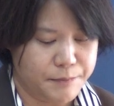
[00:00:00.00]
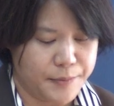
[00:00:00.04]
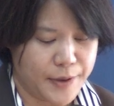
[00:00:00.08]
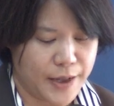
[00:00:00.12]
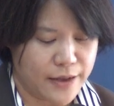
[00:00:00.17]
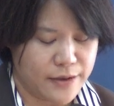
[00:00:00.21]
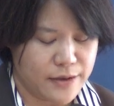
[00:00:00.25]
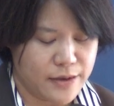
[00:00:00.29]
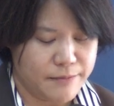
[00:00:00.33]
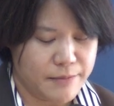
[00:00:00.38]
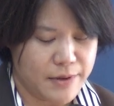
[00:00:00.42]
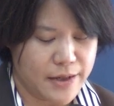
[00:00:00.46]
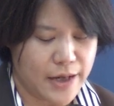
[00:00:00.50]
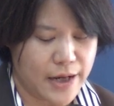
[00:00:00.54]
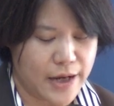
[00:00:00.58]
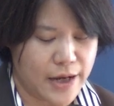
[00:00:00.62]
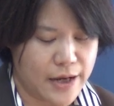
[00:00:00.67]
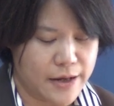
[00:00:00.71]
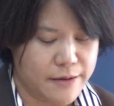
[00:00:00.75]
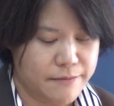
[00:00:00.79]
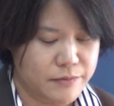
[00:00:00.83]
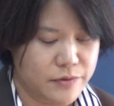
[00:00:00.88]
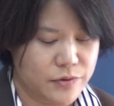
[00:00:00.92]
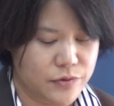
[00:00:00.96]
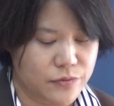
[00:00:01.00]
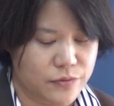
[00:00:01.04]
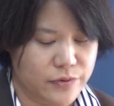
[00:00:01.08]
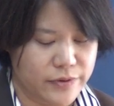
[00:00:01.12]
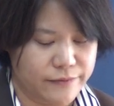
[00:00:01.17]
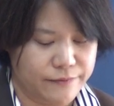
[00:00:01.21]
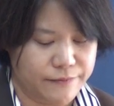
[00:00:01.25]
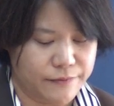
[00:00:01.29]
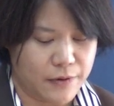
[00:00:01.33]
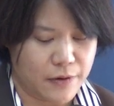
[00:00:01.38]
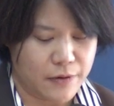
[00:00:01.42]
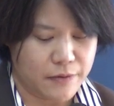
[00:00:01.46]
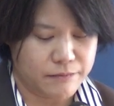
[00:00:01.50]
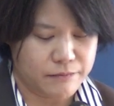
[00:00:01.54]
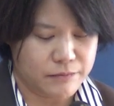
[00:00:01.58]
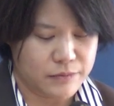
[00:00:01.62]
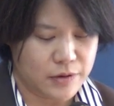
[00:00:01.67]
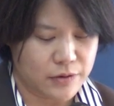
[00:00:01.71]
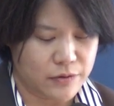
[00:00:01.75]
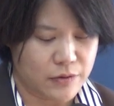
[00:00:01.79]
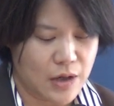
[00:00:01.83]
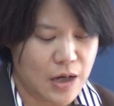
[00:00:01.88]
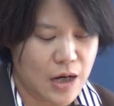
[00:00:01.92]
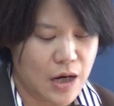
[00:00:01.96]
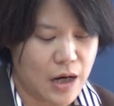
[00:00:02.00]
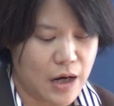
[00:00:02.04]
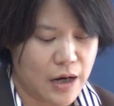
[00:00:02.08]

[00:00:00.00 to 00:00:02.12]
pandemic aim to reform the